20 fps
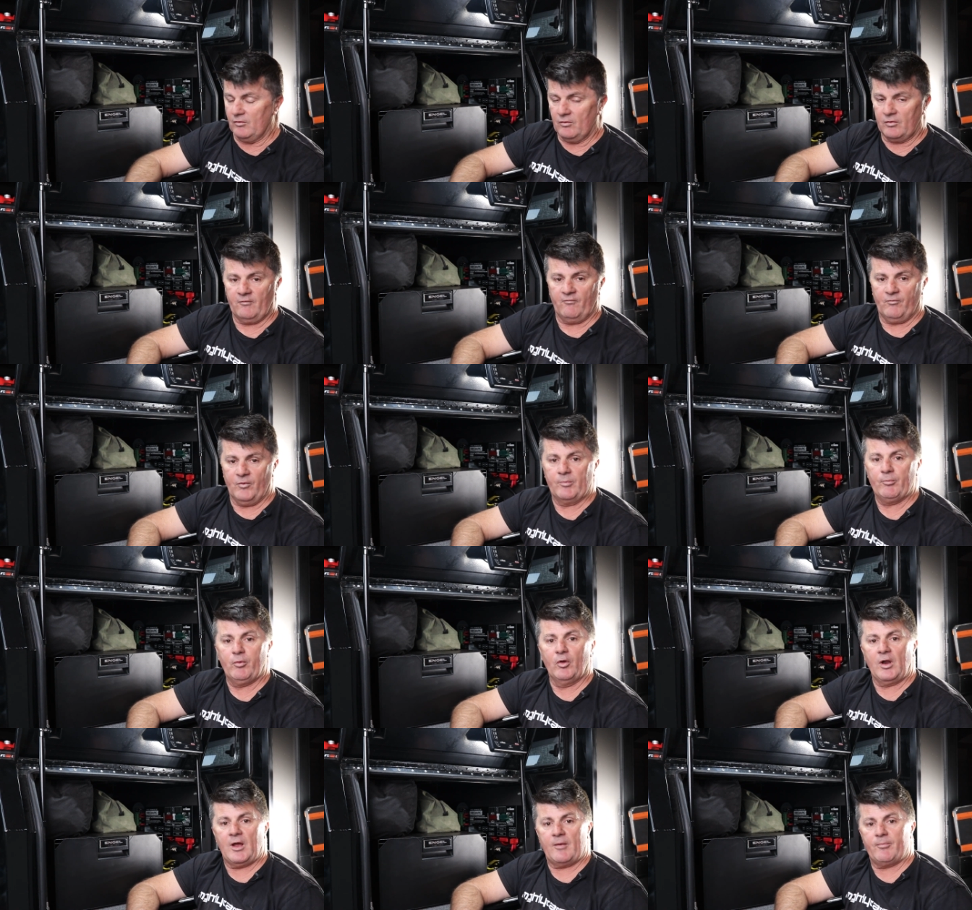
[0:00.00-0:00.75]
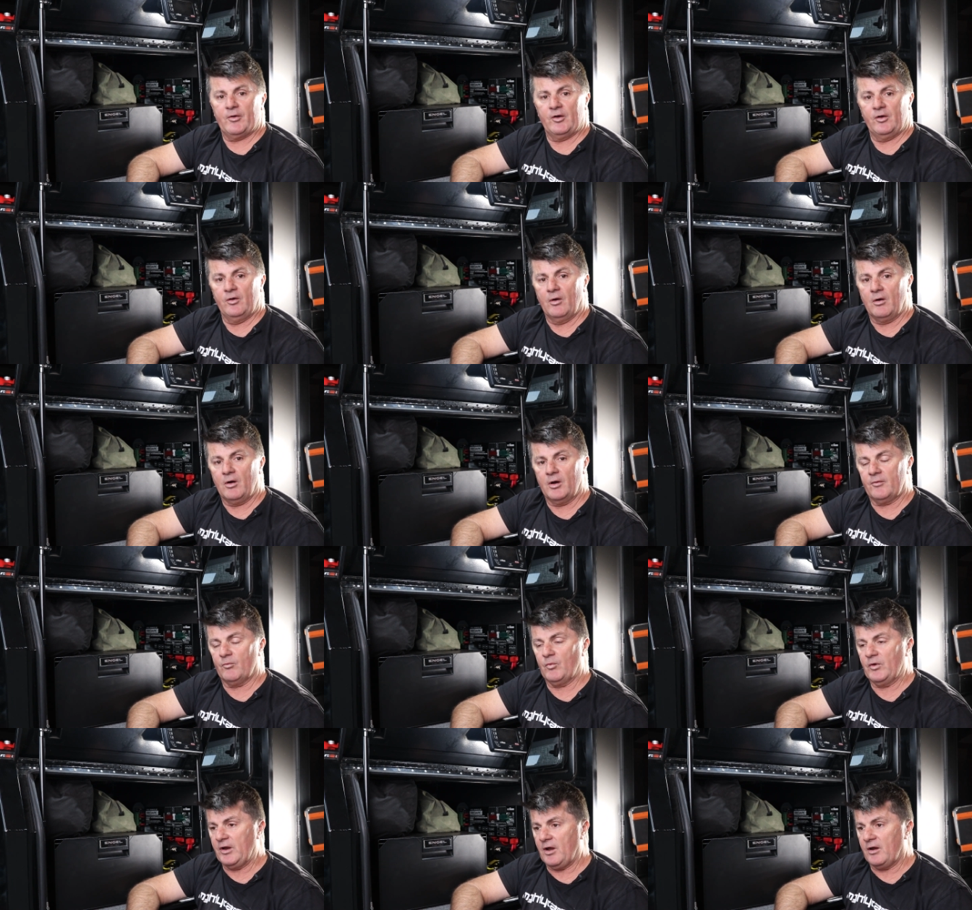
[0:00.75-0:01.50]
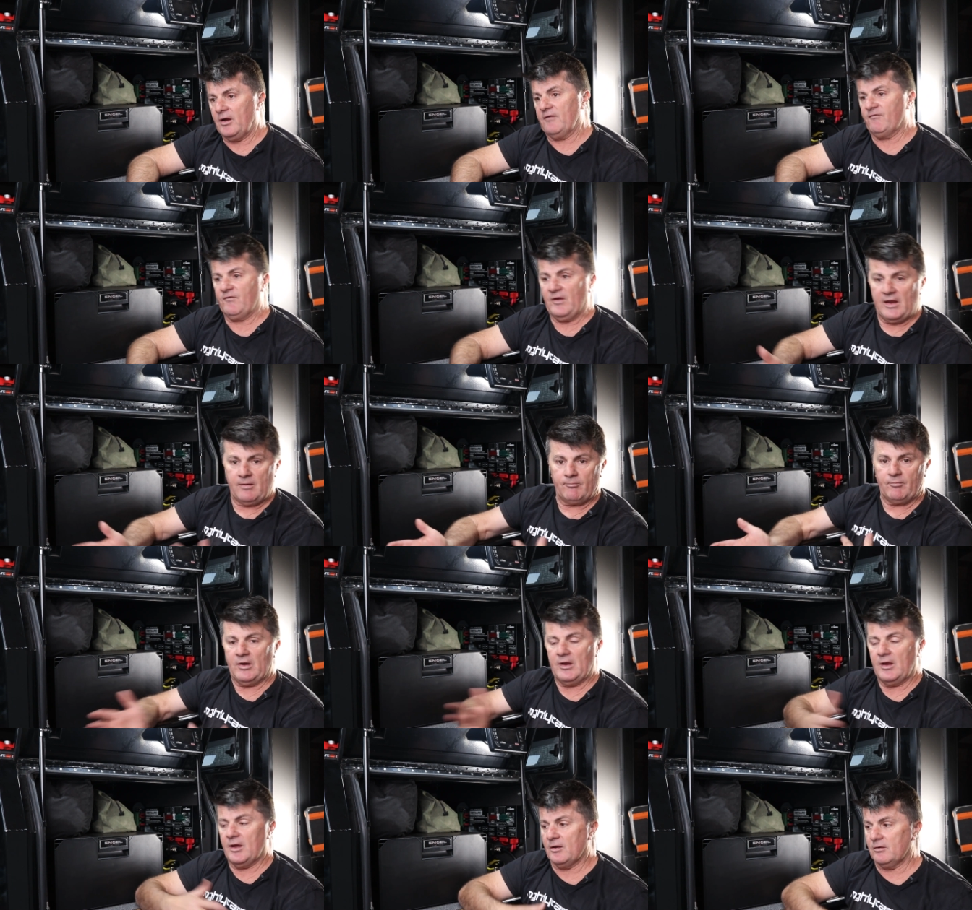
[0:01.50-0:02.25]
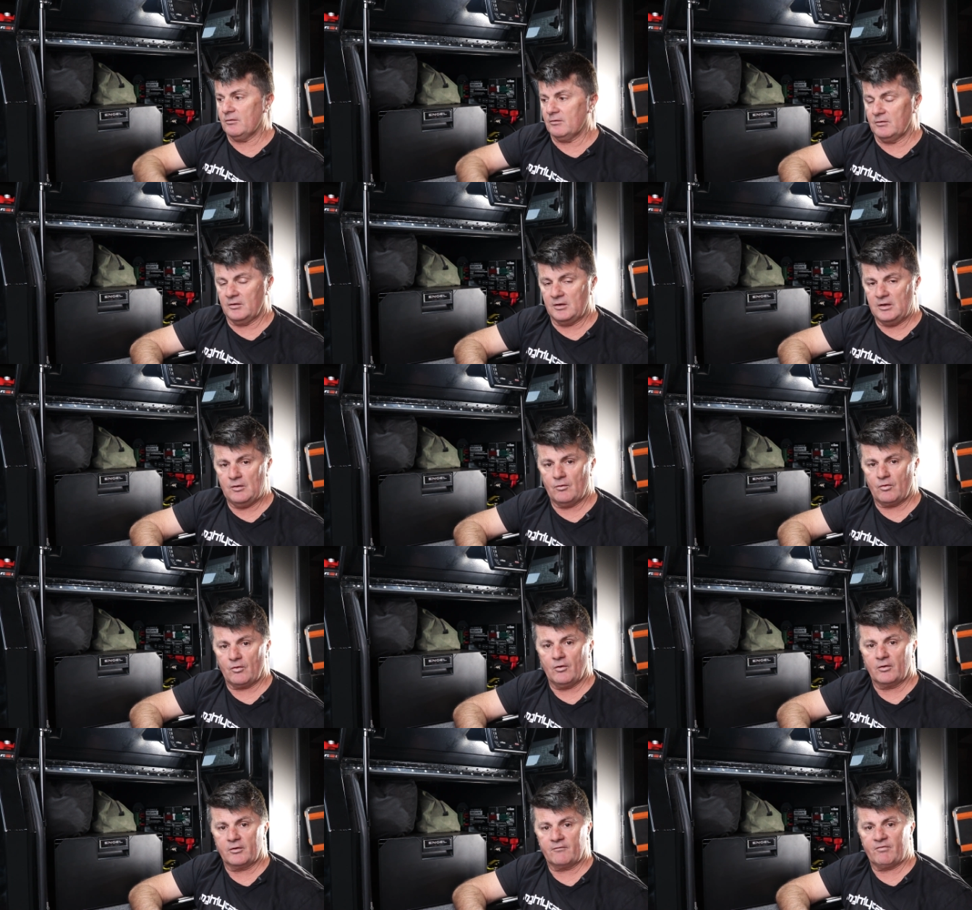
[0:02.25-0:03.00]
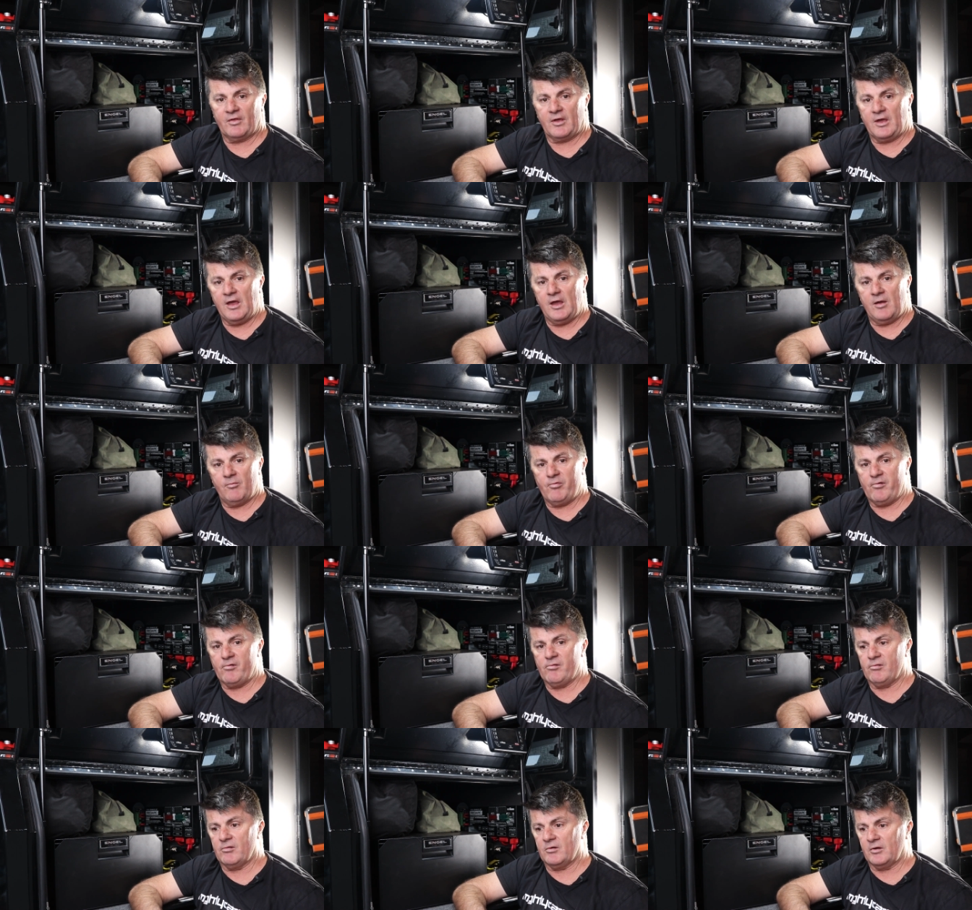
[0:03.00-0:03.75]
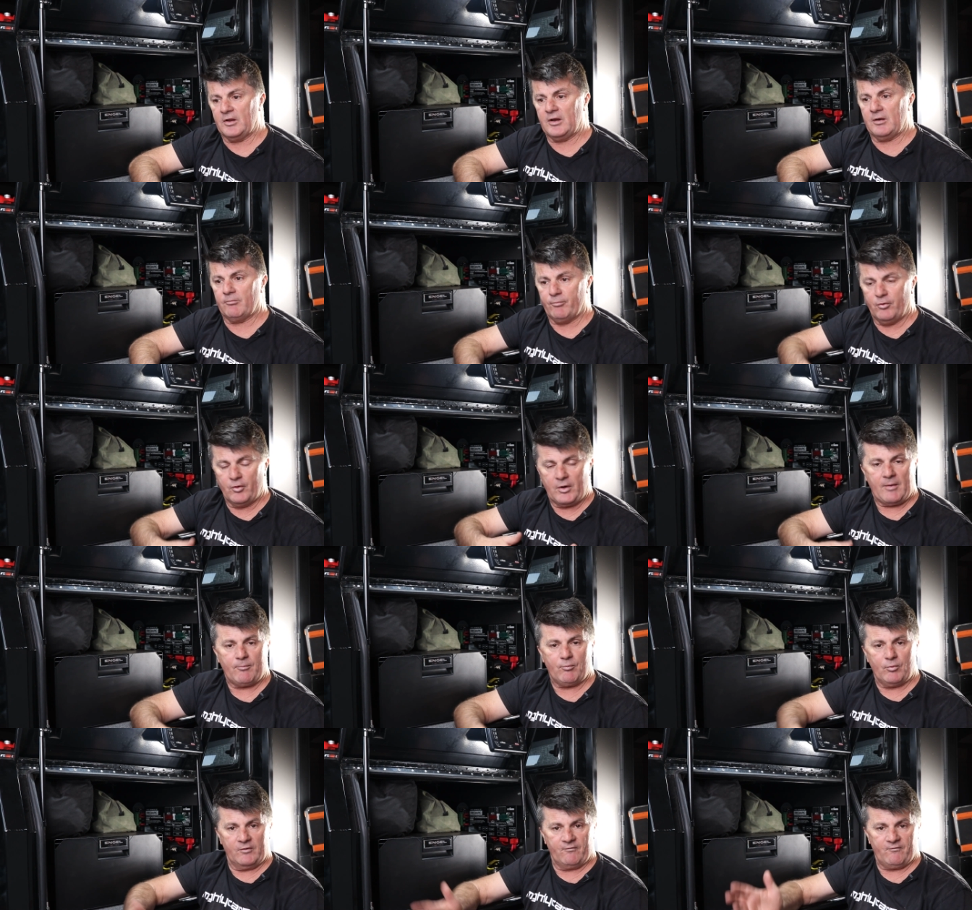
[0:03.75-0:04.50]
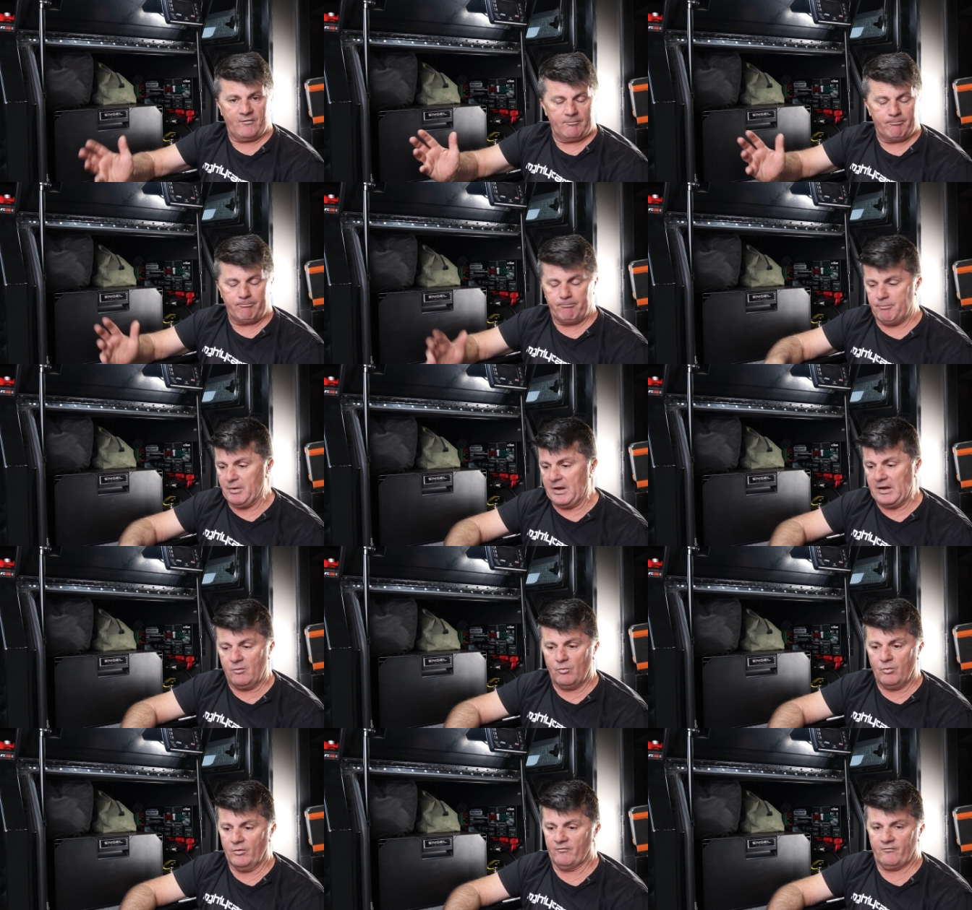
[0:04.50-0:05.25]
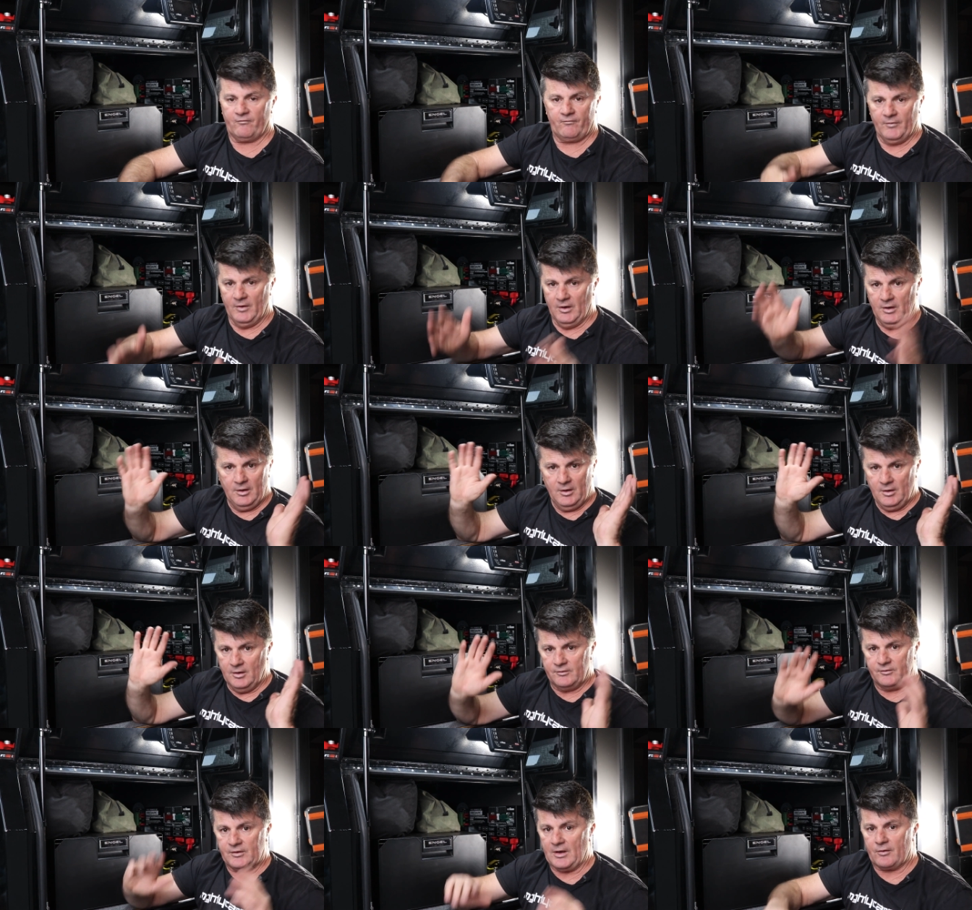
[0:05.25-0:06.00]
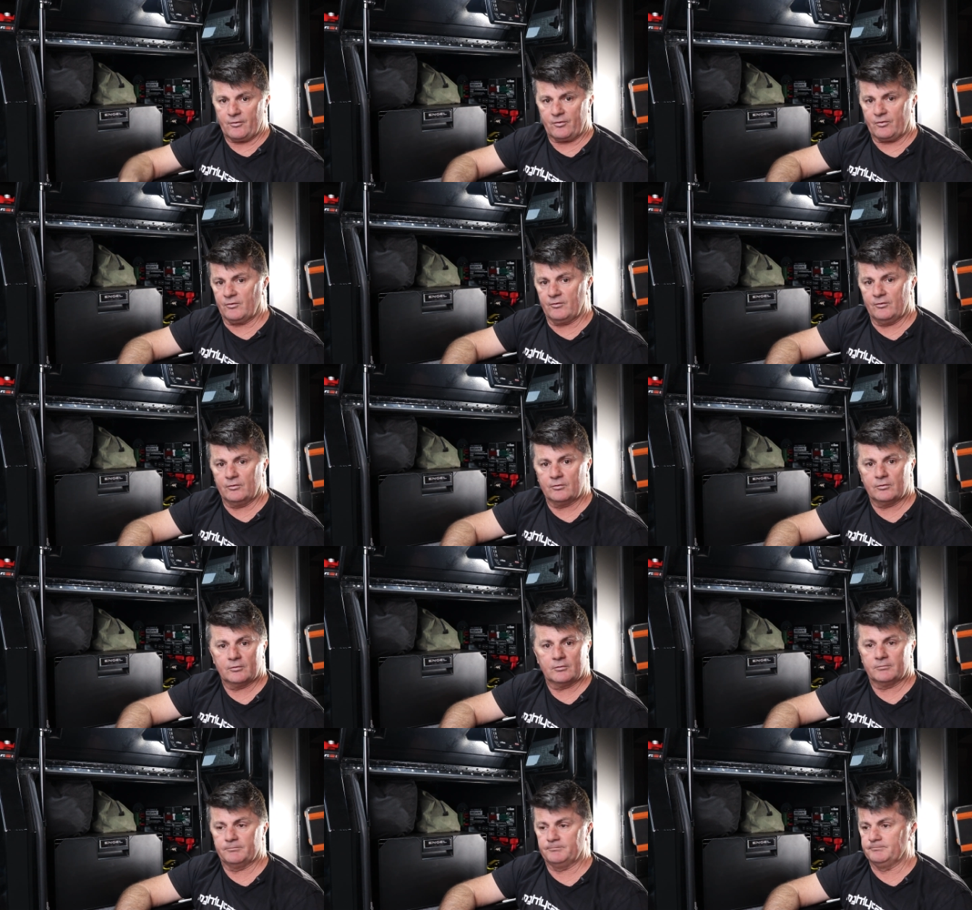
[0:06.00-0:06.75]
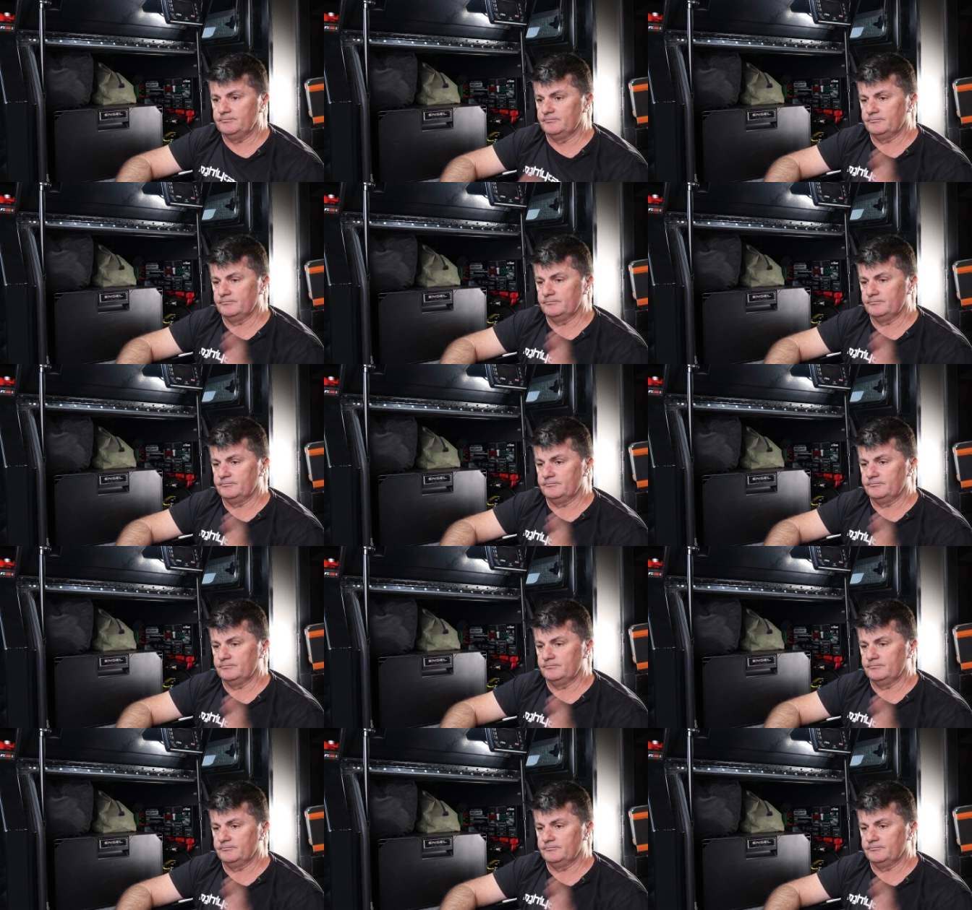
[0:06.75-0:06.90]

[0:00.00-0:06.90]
is if we pull up at night, we don't have to empty out the inside of the camper and then put up with a bed with dust or